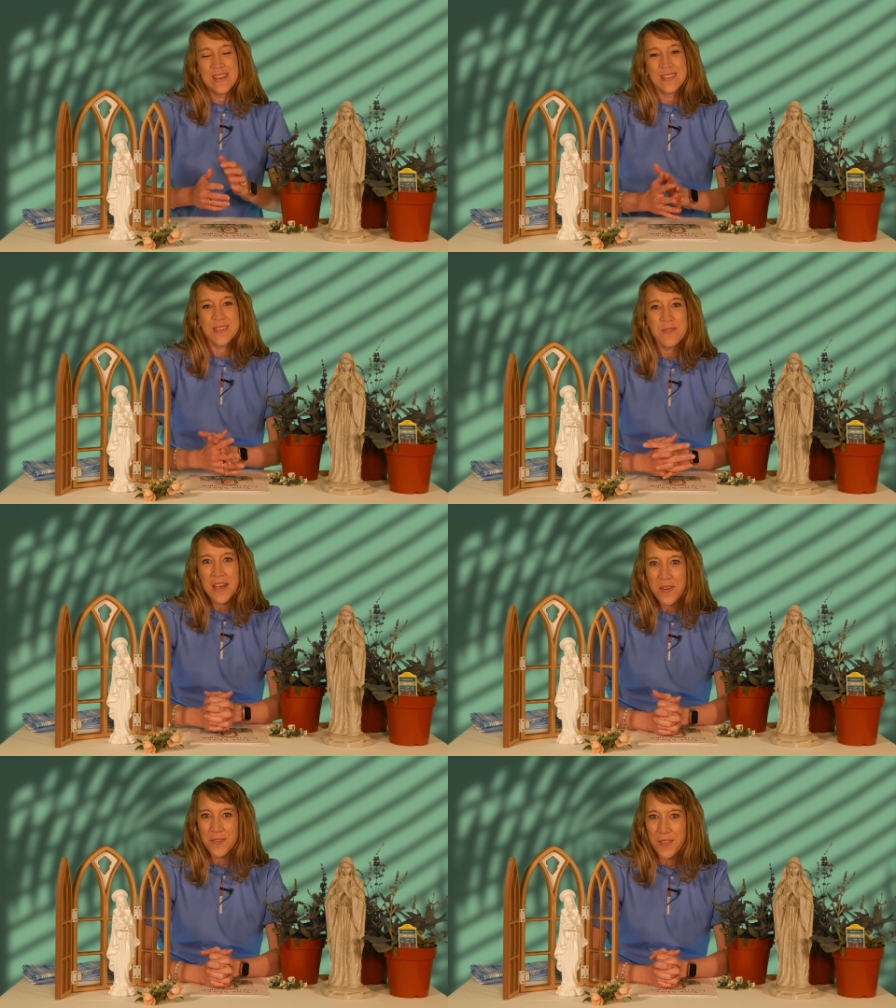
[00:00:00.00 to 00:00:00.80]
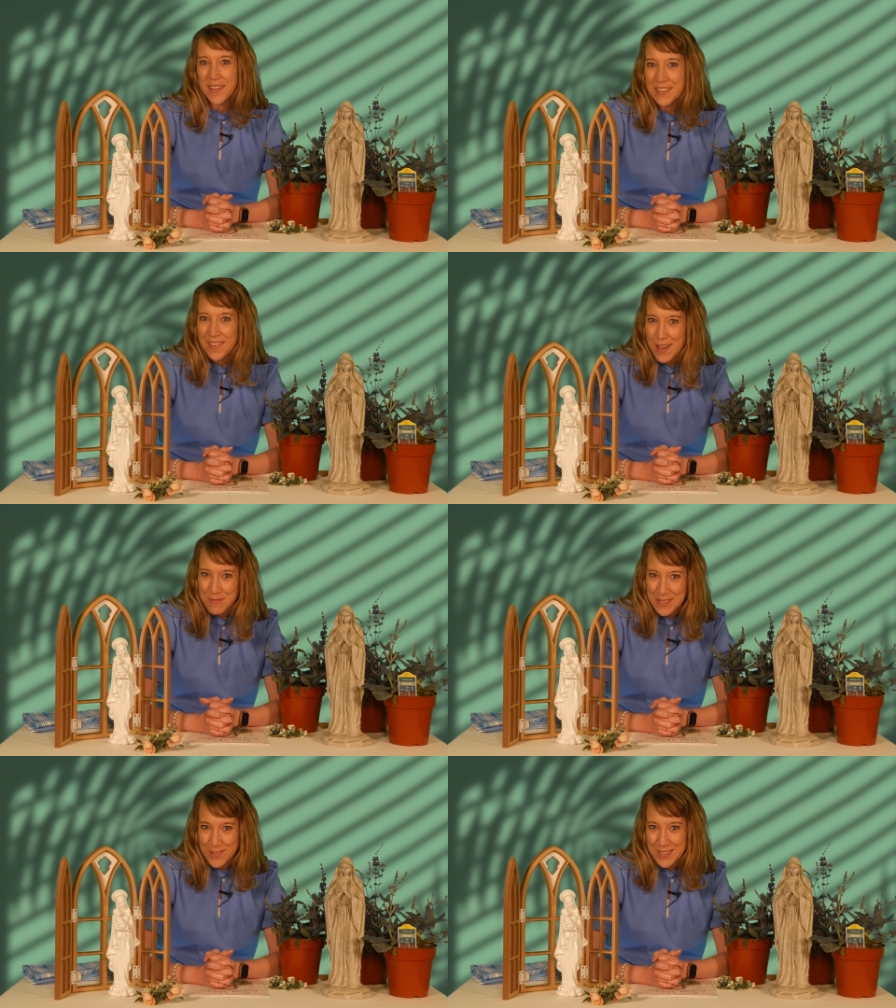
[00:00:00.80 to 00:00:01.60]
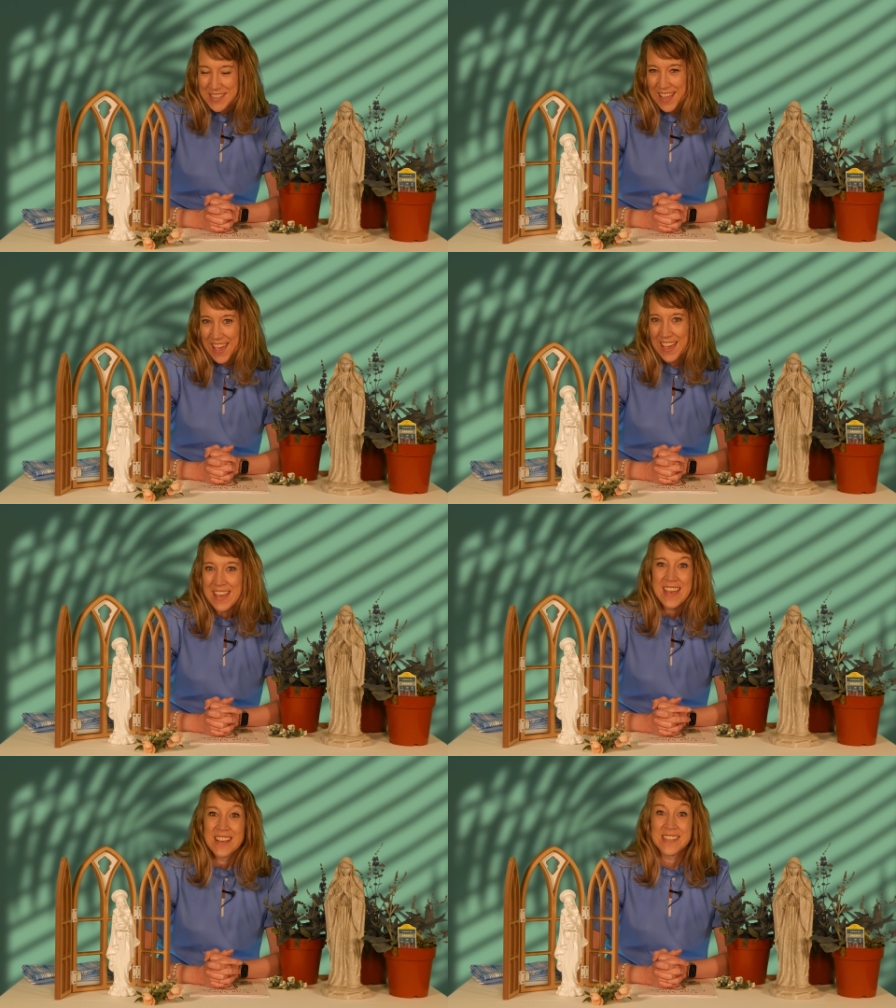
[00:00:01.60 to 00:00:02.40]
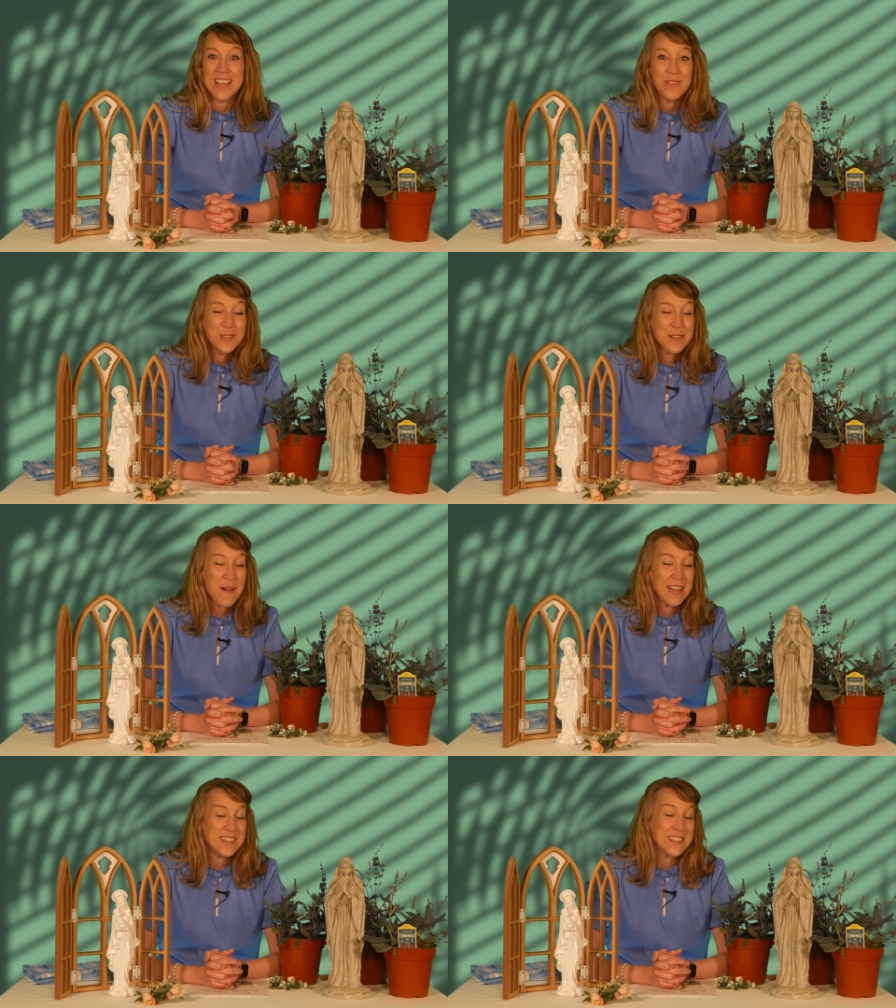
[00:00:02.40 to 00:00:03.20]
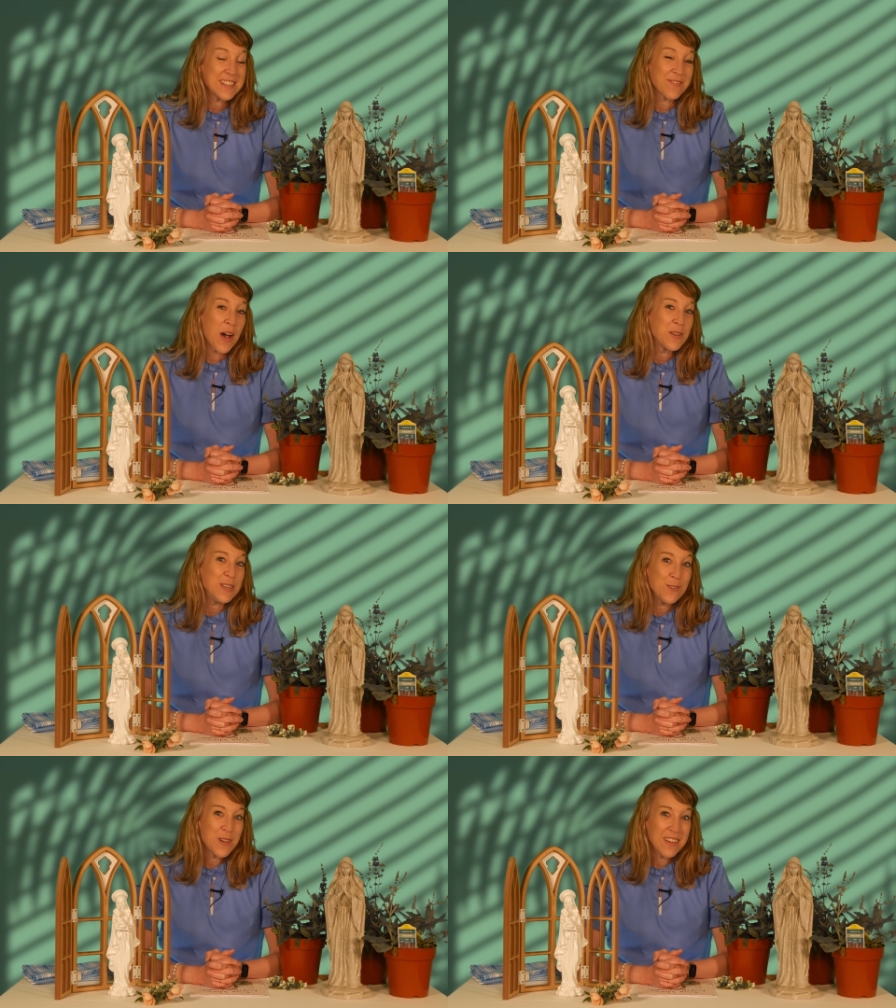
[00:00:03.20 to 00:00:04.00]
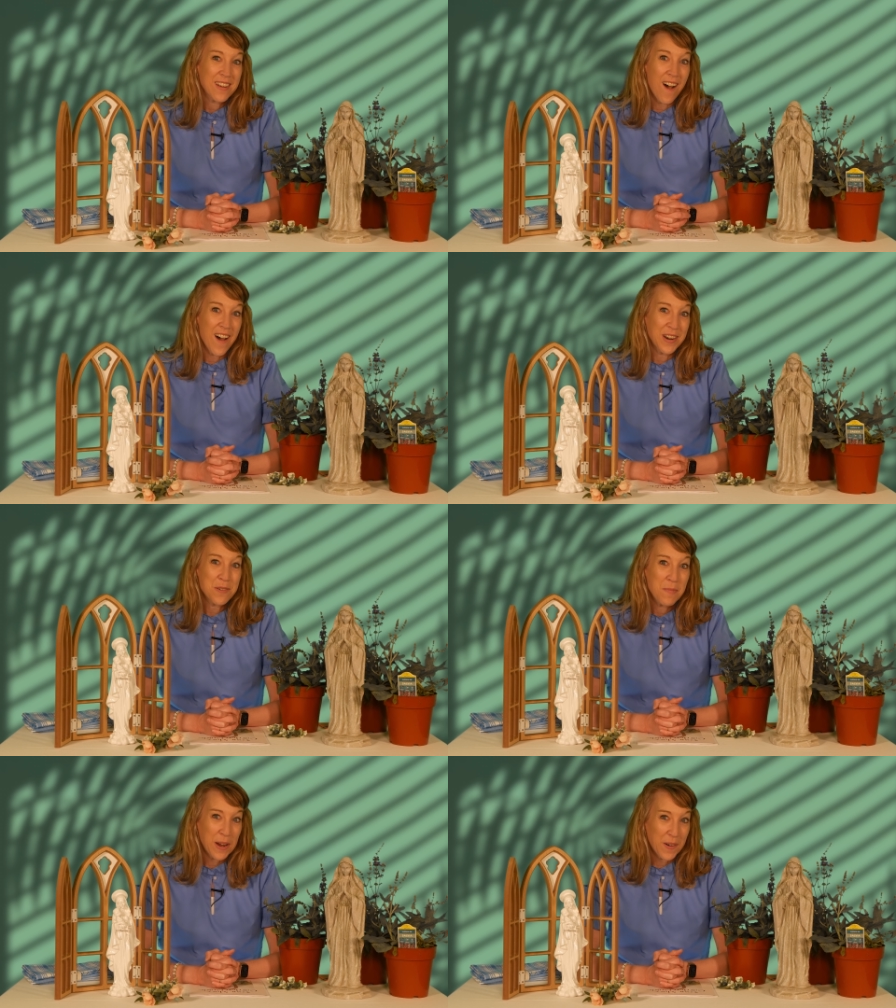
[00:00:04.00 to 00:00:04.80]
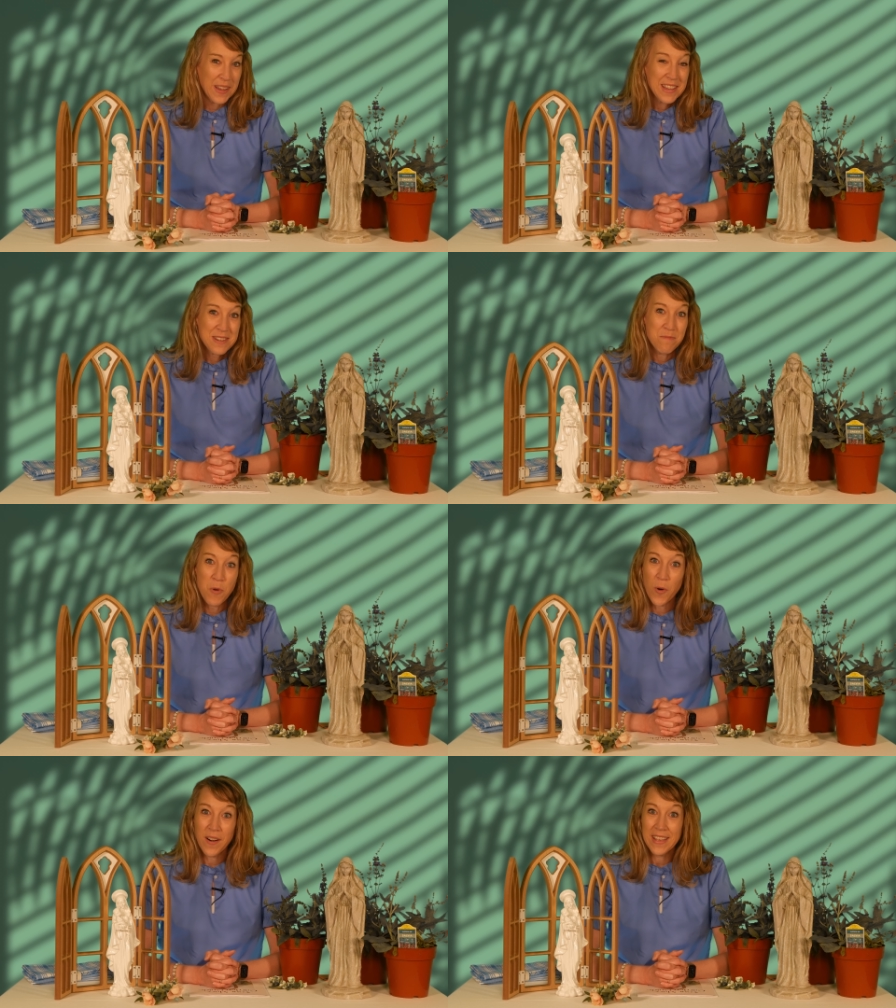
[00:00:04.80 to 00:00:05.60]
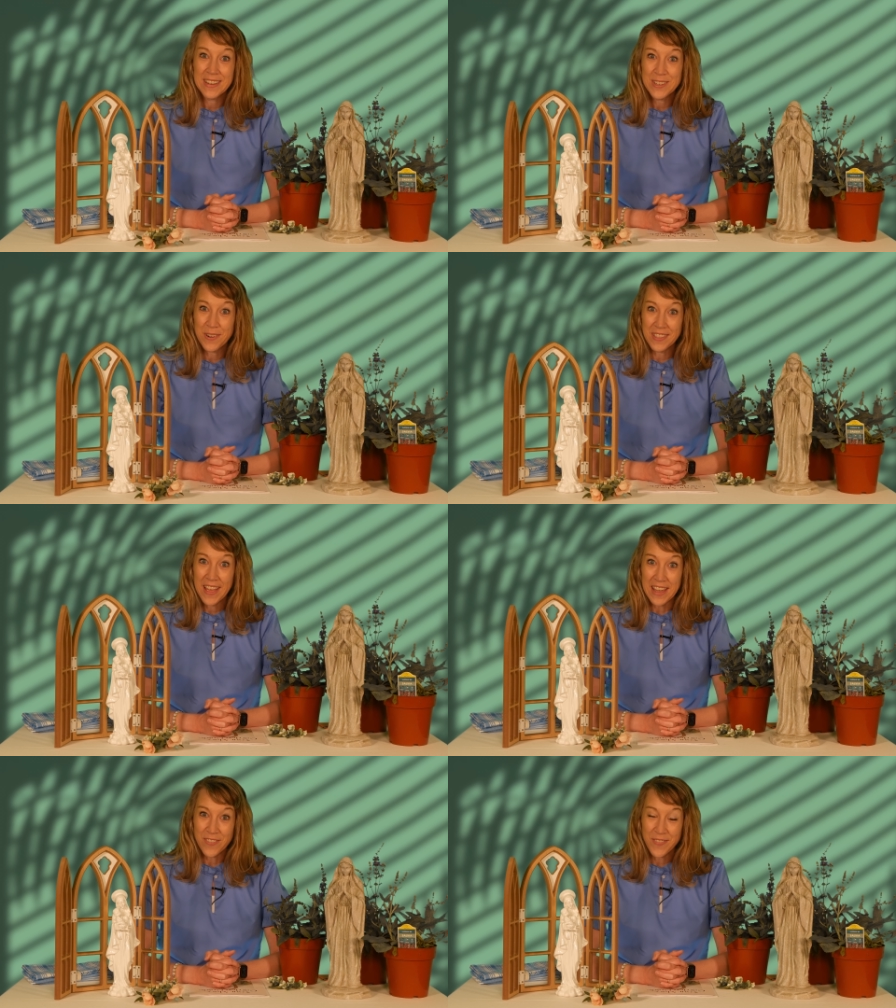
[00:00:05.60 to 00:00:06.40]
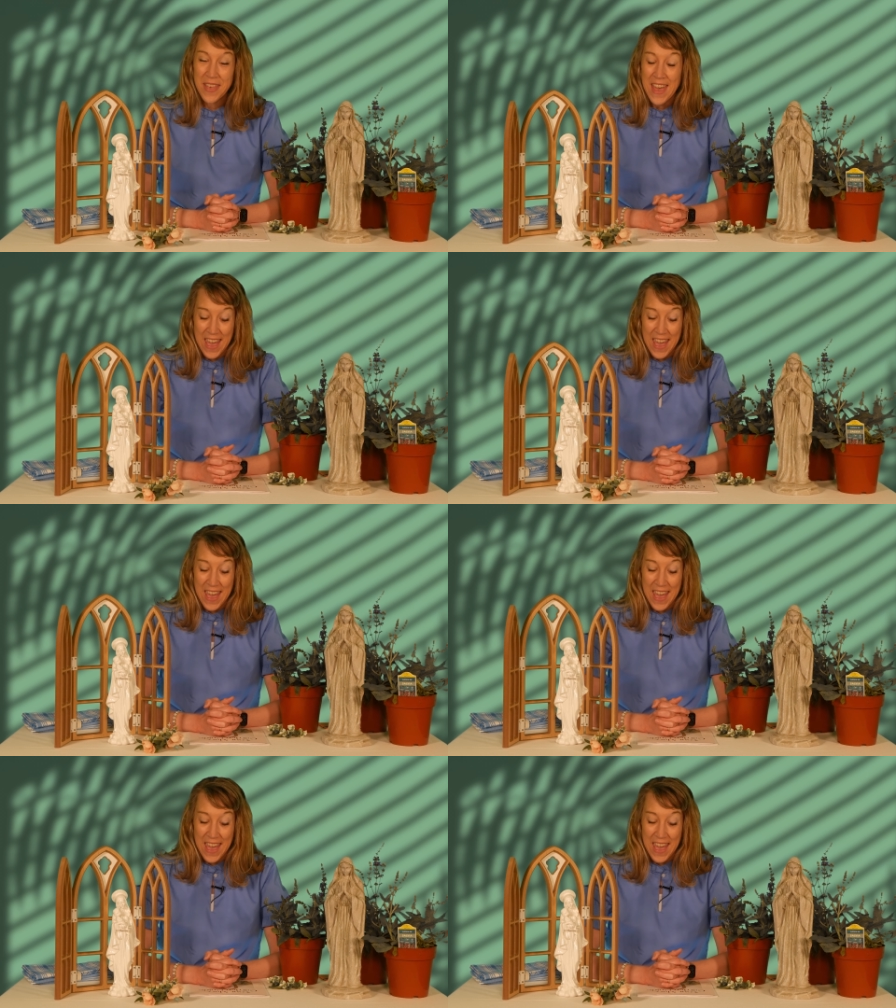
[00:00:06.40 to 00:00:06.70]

So we have a fun little episode today to give you some ideas of how you can honor Mary more in your life.